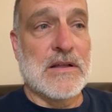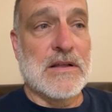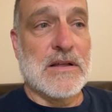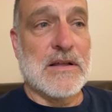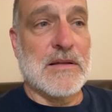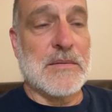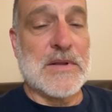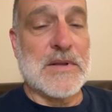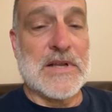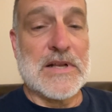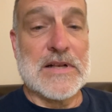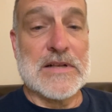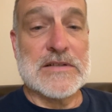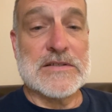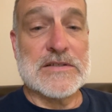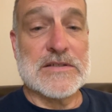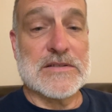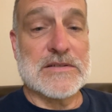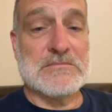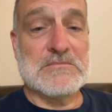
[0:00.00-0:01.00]
I mean,
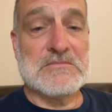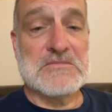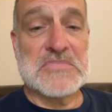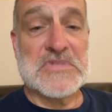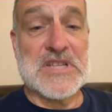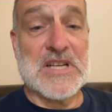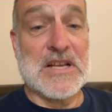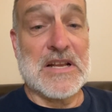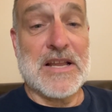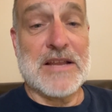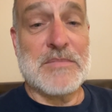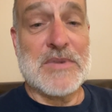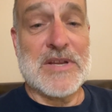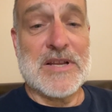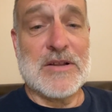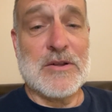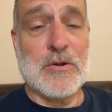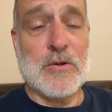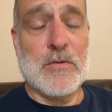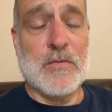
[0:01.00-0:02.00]
she doesn't like being
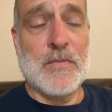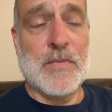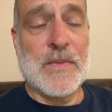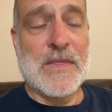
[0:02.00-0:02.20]
cold.